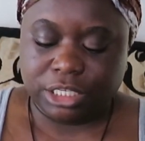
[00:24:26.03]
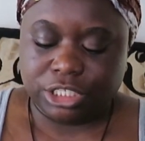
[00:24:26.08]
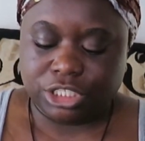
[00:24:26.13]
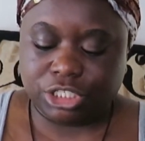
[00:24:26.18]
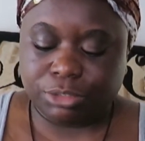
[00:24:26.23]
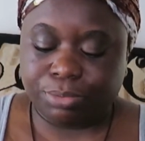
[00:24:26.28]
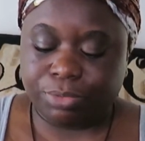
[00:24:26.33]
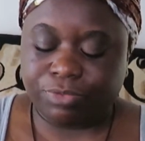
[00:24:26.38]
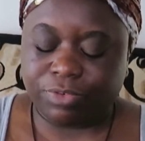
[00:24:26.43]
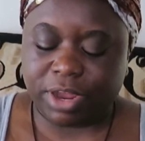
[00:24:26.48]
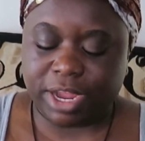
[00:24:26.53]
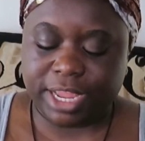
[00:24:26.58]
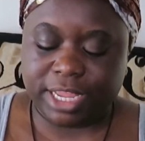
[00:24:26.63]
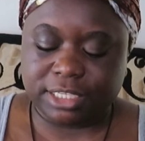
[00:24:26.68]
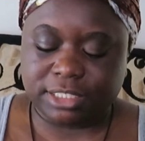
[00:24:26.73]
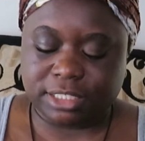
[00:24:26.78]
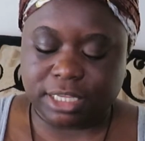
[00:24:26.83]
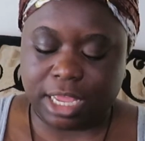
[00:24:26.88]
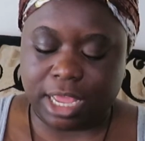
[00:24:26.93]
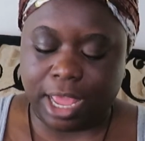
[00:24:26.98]
she
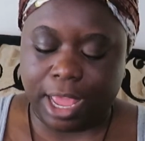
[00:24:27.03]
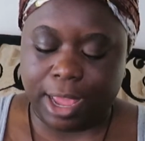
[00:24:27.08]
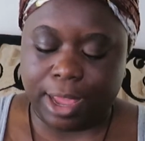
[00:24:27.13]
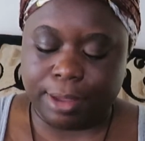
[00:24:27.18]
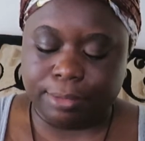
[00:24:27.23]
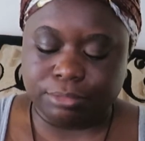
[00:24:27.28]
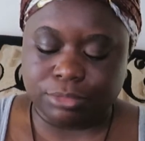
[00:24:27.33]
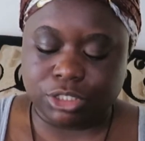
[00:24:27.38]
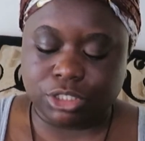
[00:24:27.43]
provides um,